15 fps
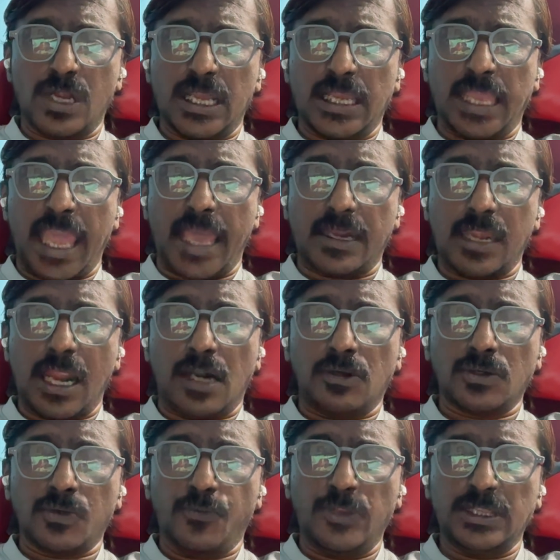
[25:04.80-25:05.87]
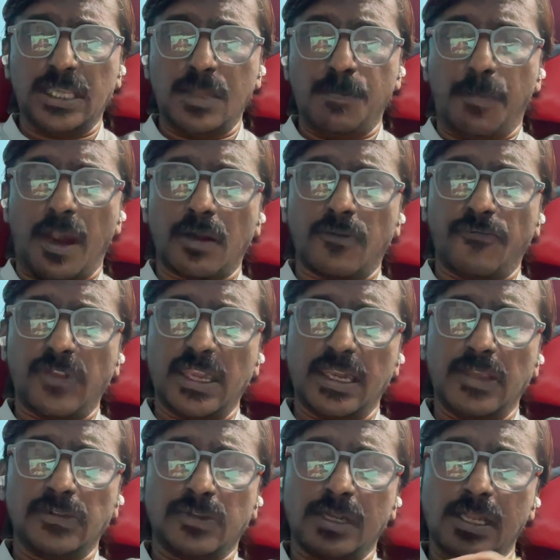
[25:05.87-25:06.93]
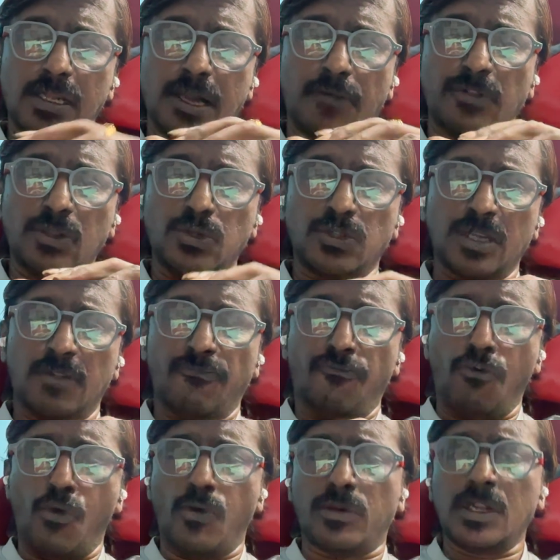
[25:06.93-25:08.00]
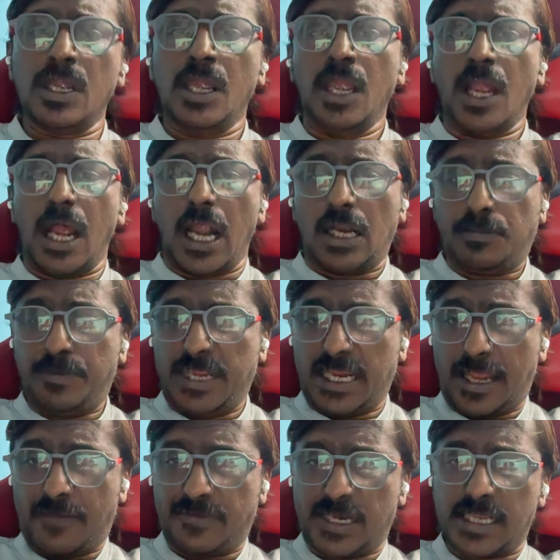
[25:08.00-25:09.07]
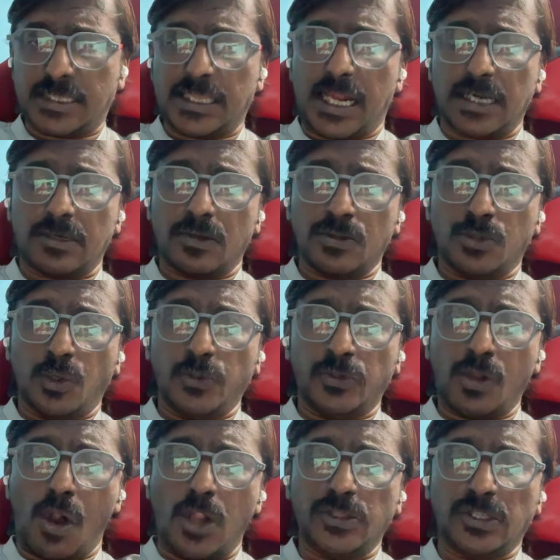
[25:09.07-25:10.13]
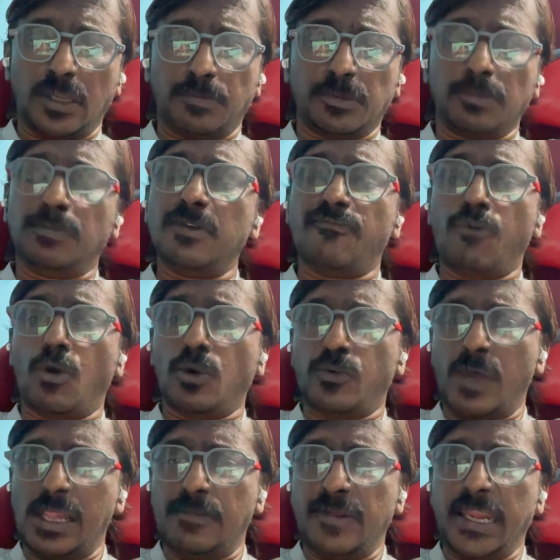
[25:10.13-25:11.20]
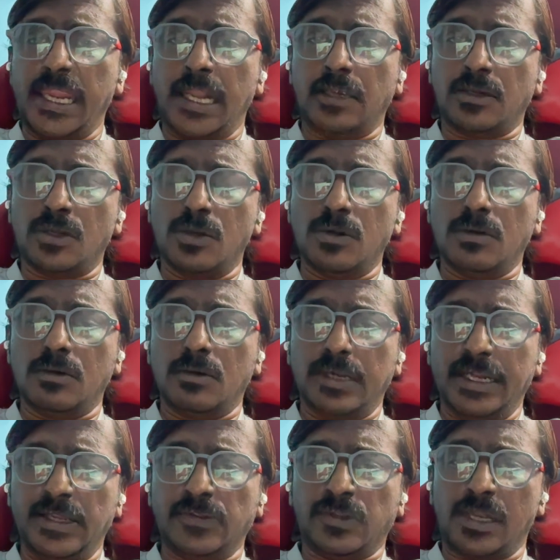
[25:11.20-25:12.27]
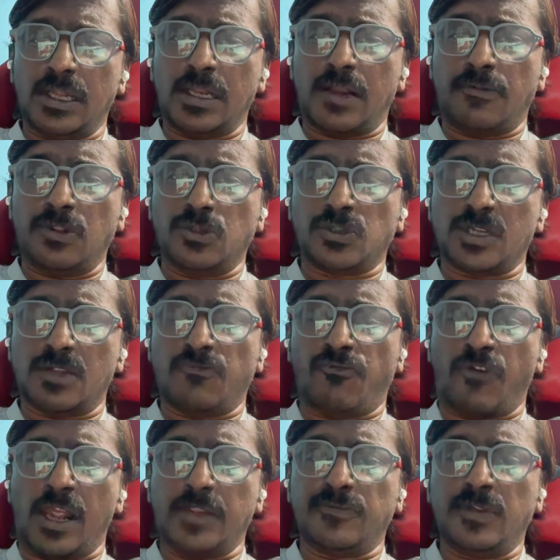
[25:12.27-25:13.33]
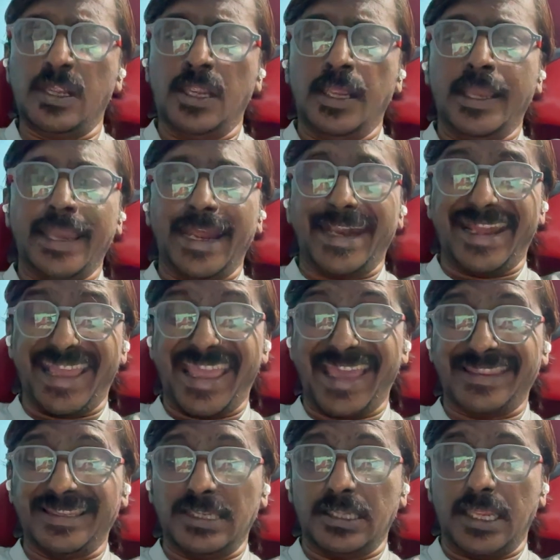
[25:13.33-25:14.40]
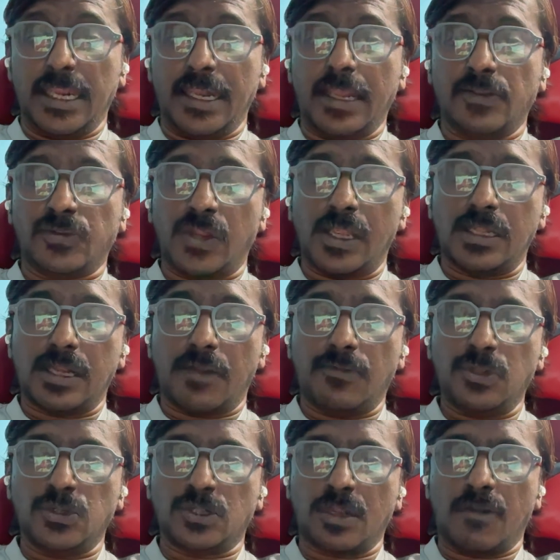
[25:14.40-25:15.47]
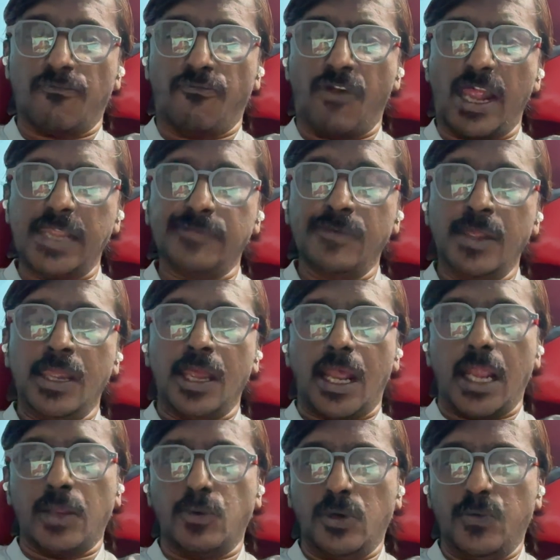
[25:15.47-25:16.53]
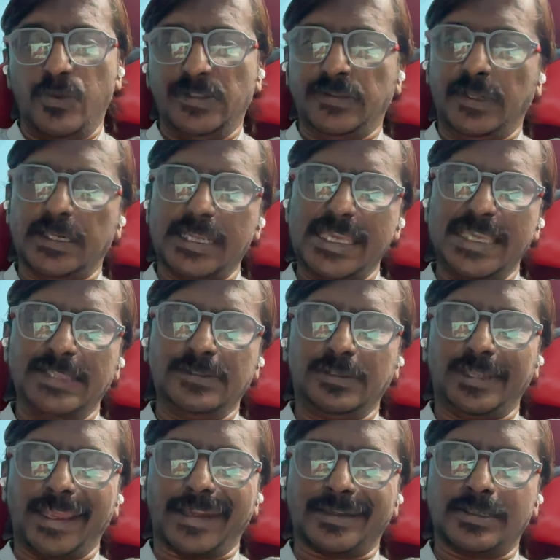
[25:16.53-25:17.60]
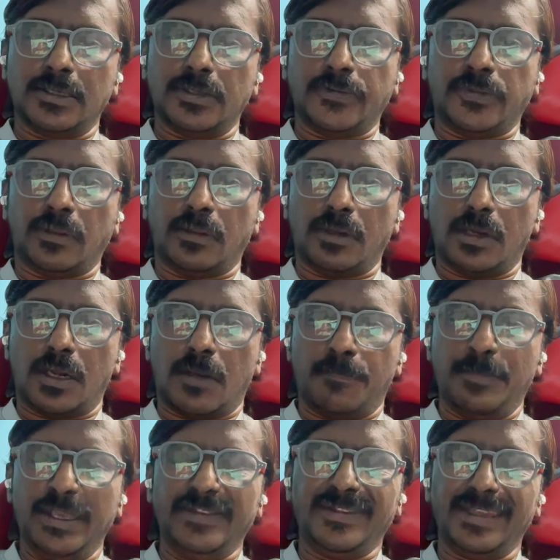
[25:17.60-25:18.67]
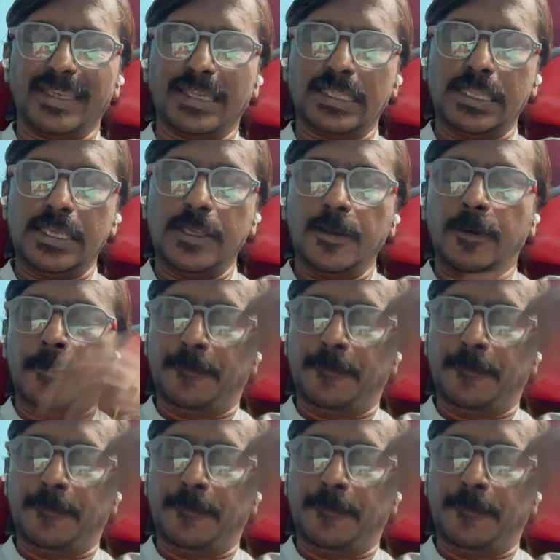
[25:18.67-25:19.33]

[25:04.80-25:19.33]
to carry out within part of Industrial Revolution 4, I'd be covering those concepts before delving into Industrial Revolution 5. And again, in the Industrial Revolution 5, I would visit each sectors. Basically,